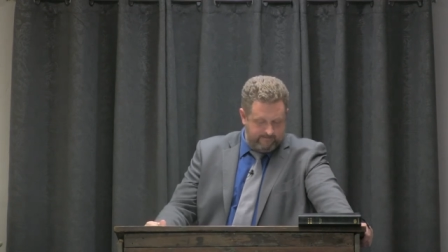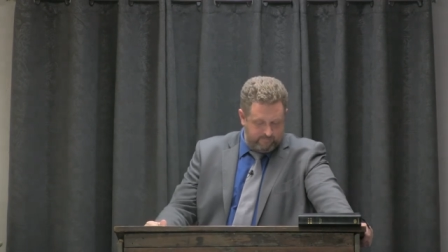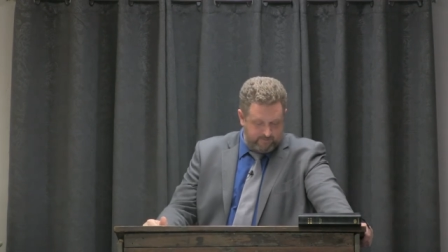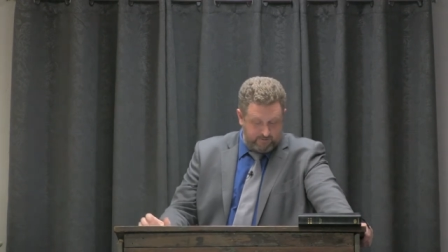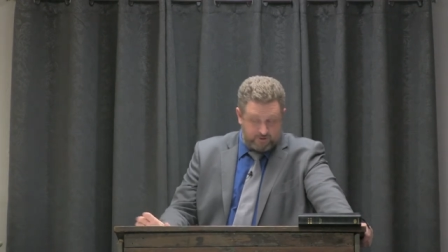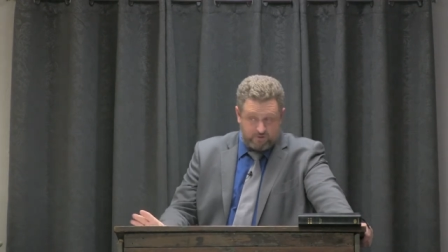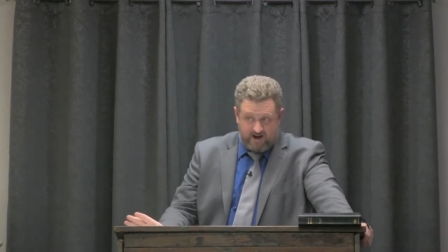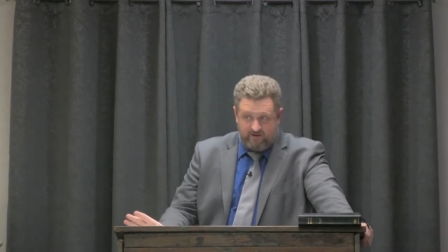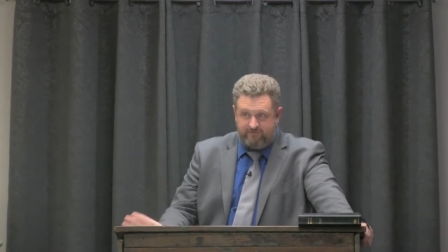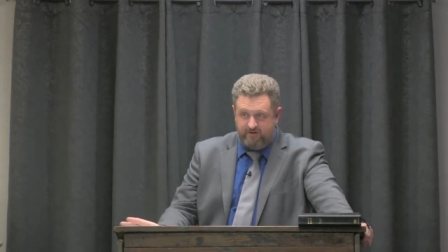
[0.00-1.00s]
but they're
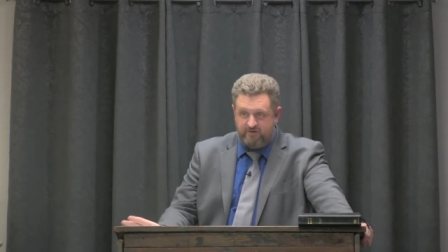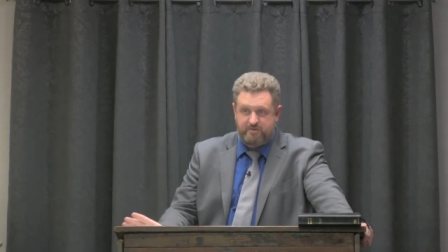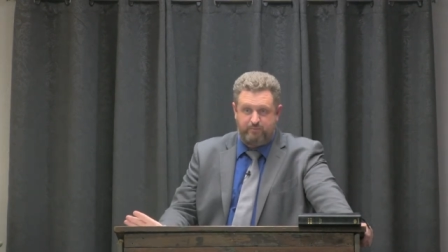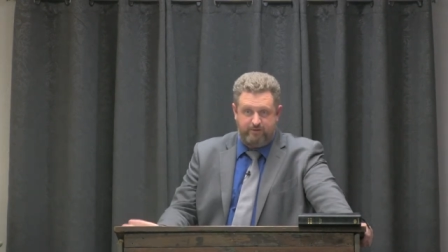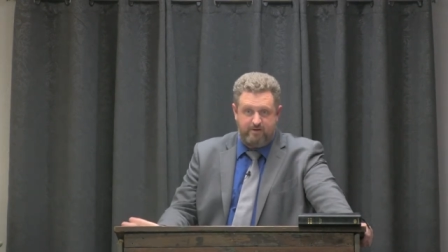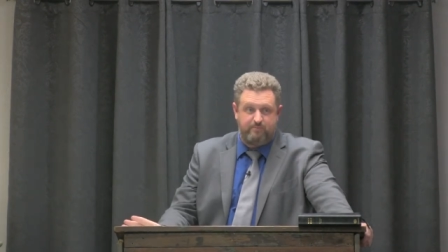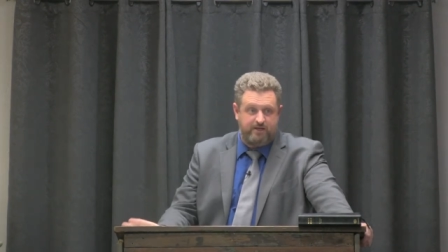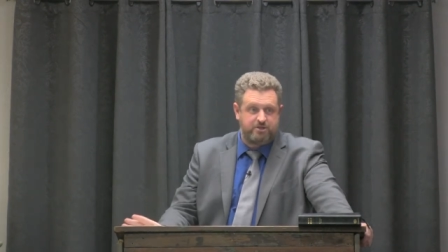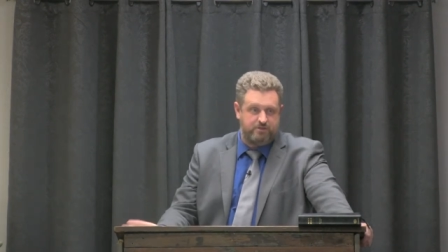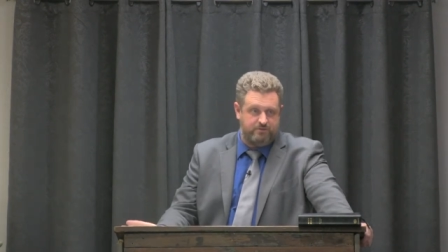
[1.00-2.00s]
trying to fill some pretty
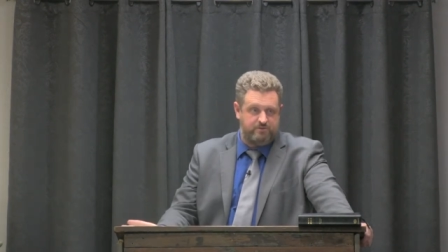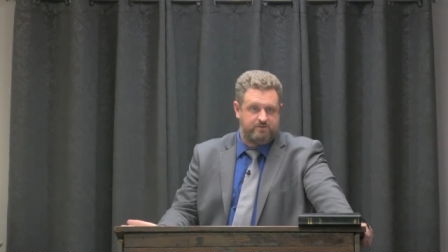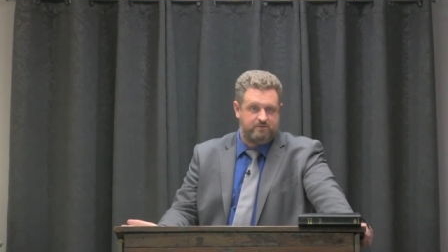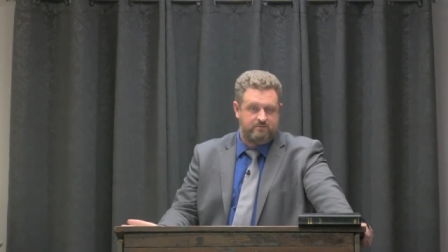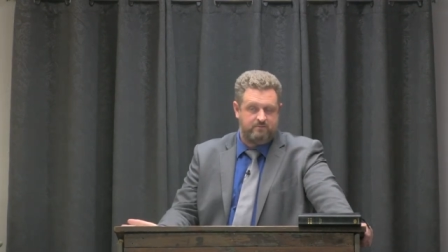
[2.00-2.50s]
big shoes